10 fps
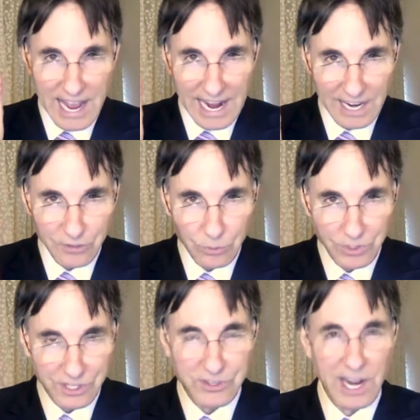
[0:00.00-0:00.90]
answer
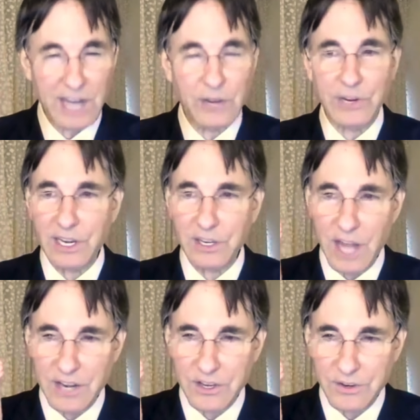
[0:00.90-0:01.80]
with integrity and
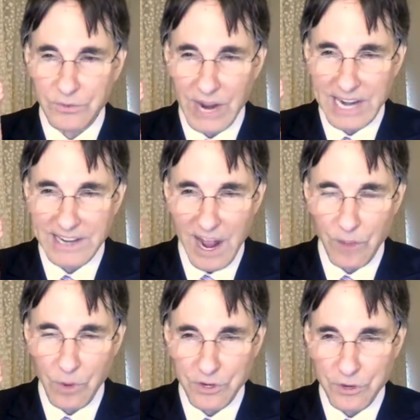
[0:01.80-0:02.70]
not write
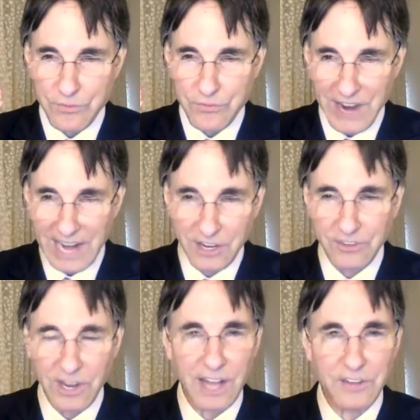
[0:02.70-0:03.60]
down what you
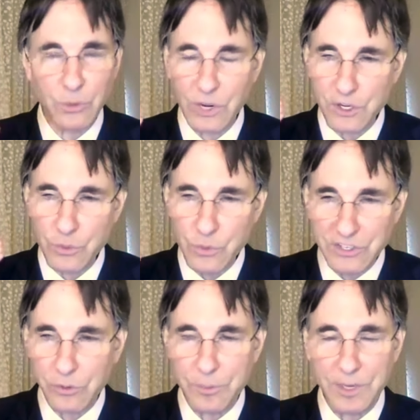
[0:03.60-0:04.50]
fantasize or what you
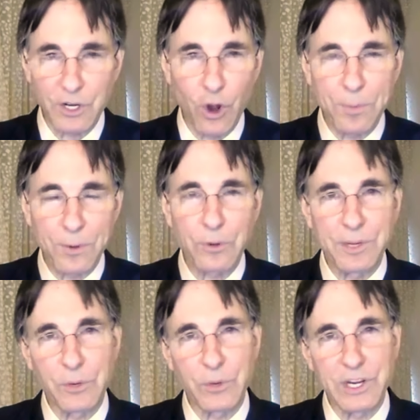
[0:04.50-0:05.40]
wish it would be or hope it would
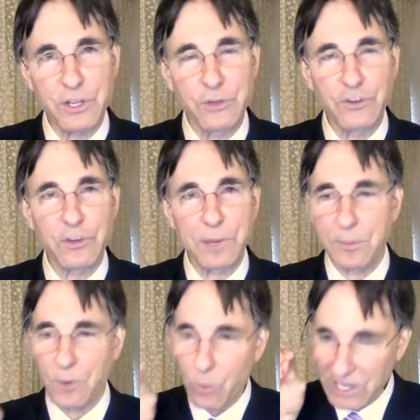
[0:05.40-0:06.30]
be or what it used to be,
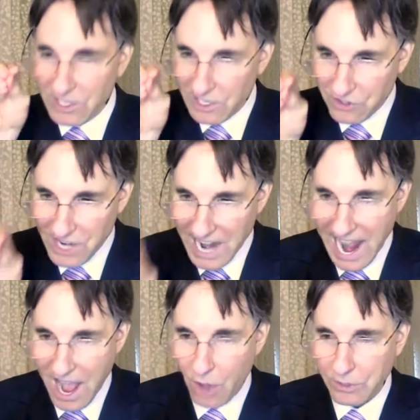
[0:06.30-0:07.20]
but what it is
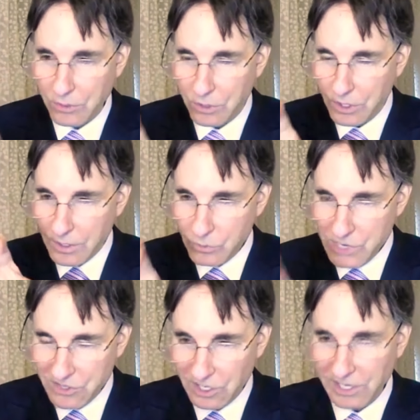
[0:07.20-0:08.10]
now and
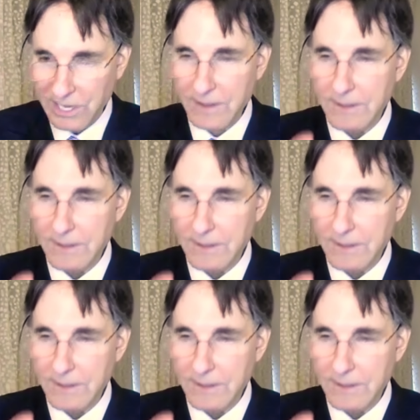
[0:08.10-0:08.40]
recently